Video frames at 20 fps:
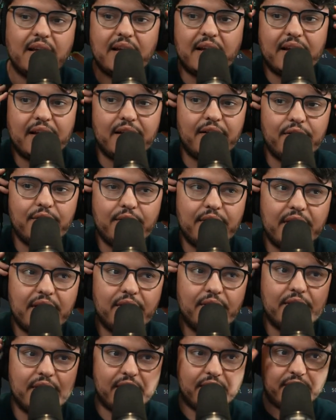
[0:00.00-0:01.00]
Hello,
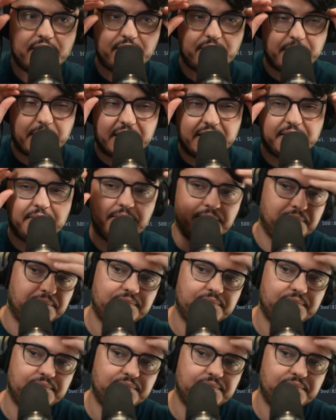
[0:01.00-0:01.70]
hello, hello, everybody.